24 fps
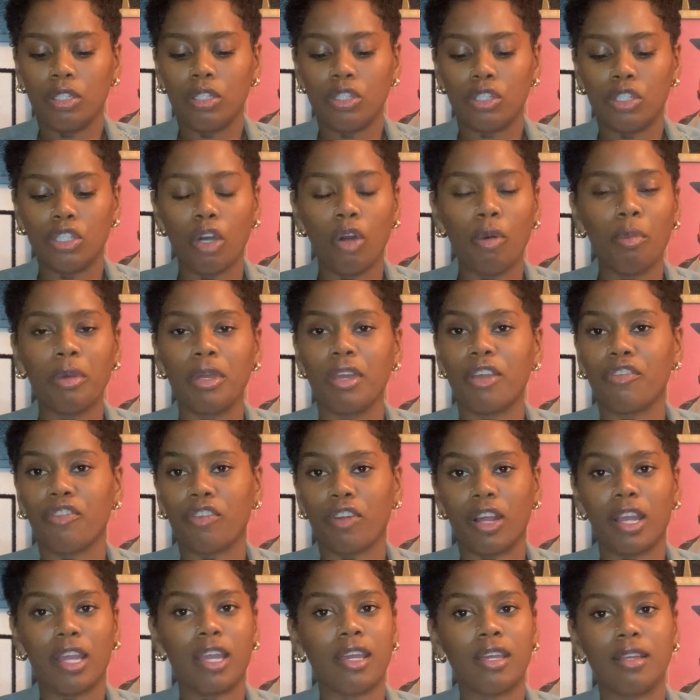don't be
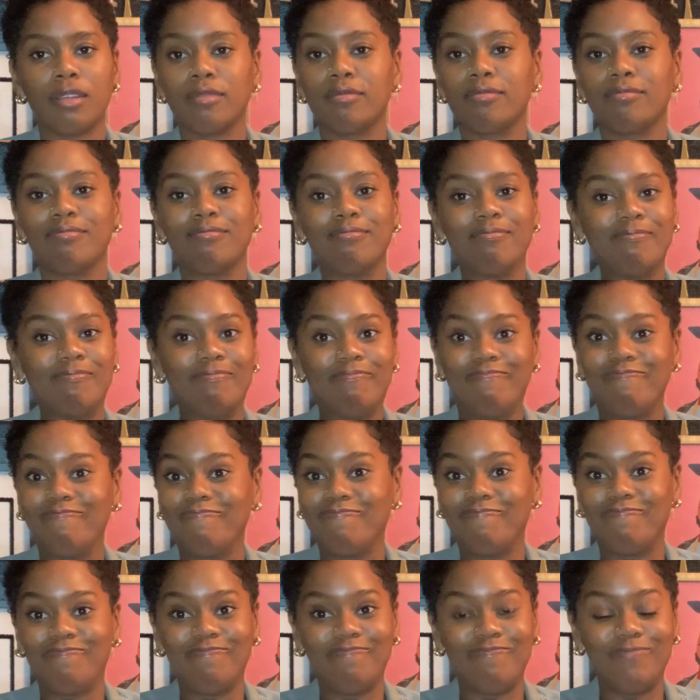afraid.
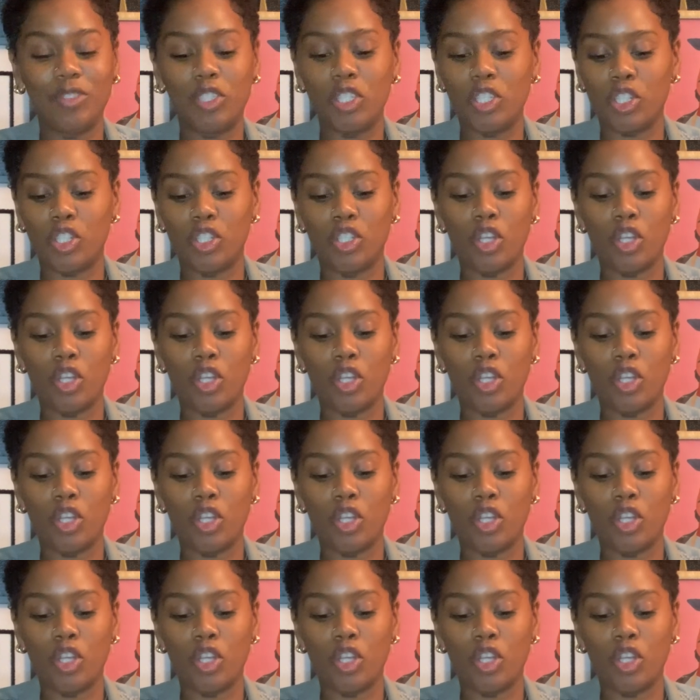Just